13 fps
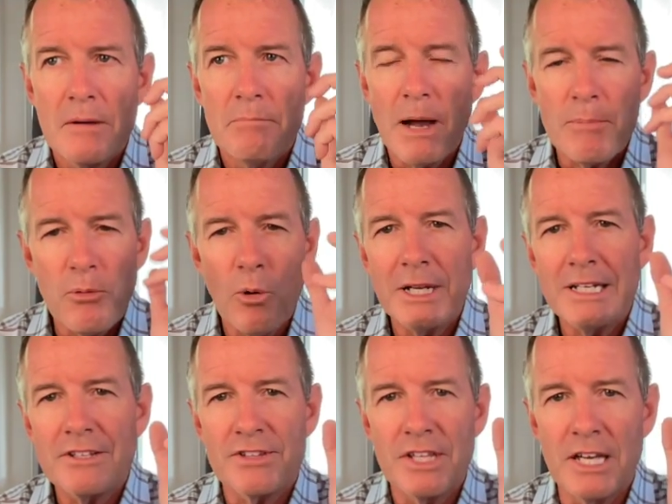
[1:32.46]
my point
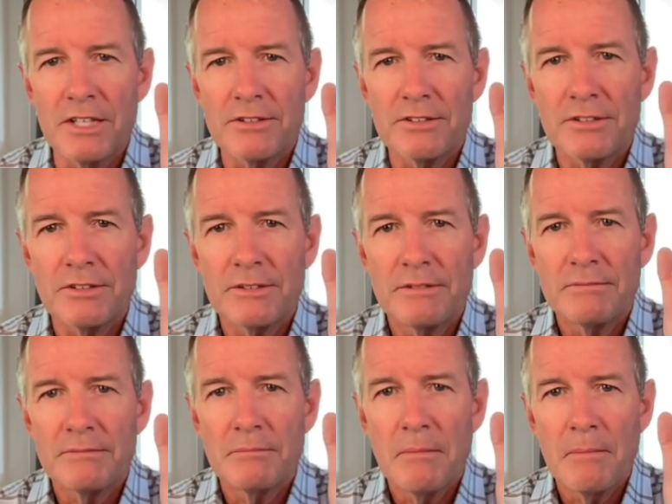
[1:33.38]
is this,
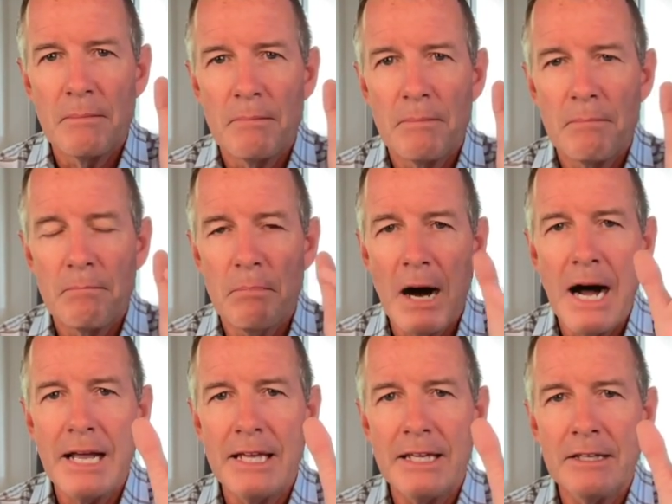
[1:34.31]

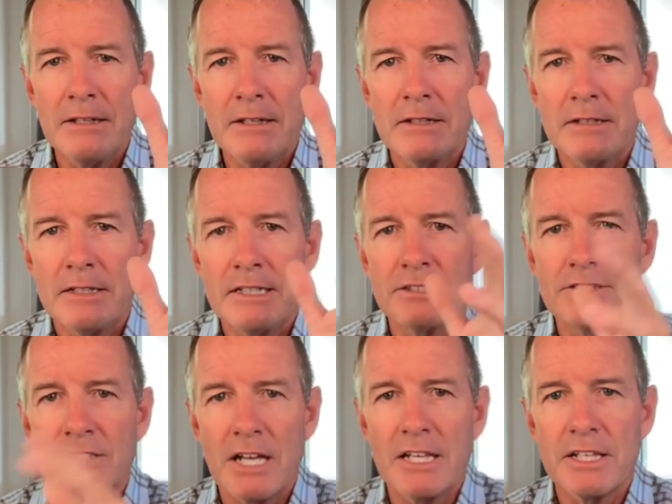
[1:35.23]
buying and
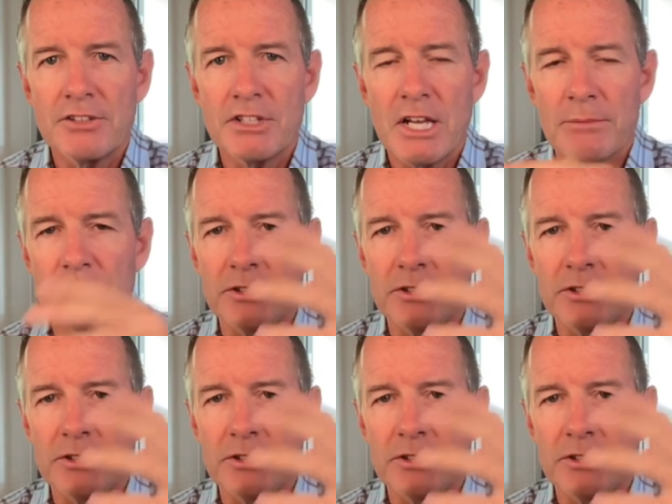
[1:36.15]
selling gems.